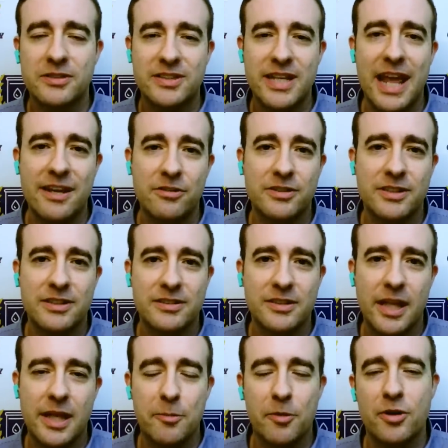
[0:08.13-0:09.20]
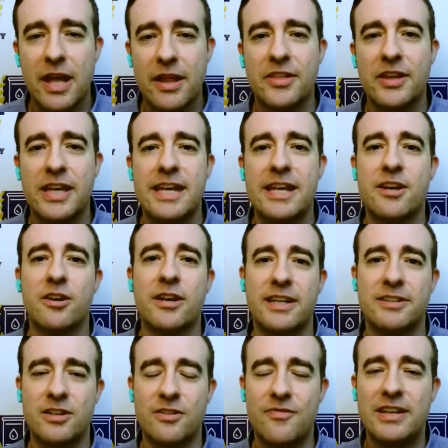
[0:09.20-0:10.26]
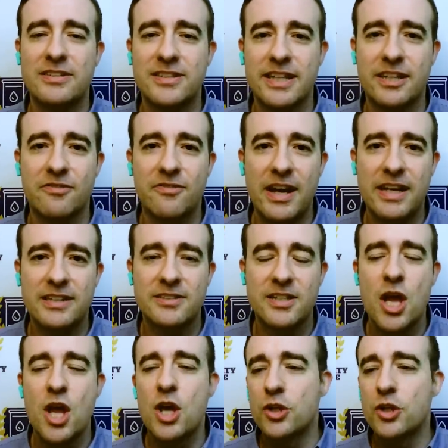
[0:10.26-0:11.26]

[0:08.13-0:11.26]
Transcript: standard disclaimer, nothing here is investing advice.